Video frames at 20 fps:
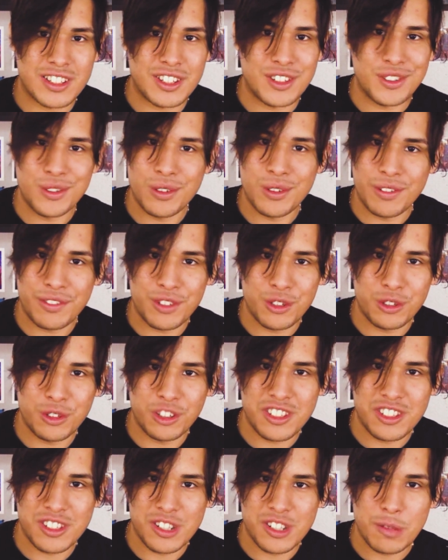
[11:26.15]
you if you
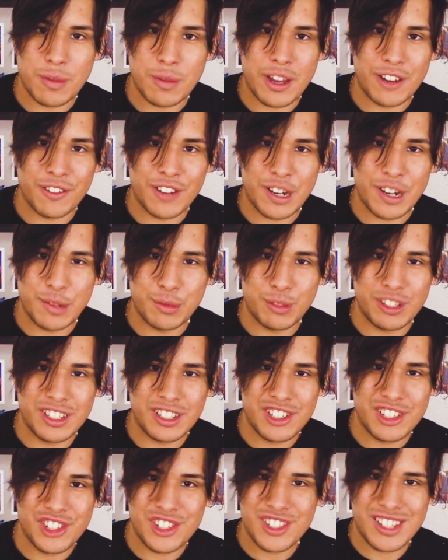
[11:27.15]
listened to my
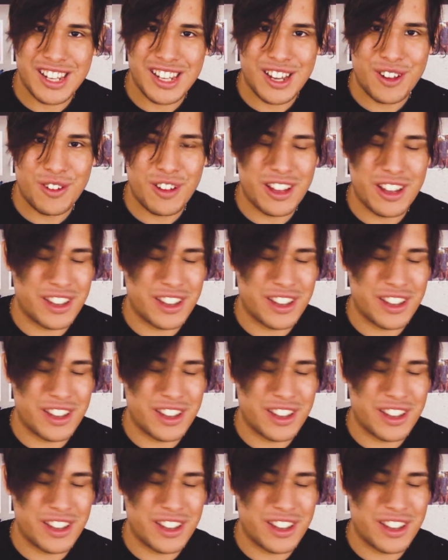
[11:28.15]
rambling just now.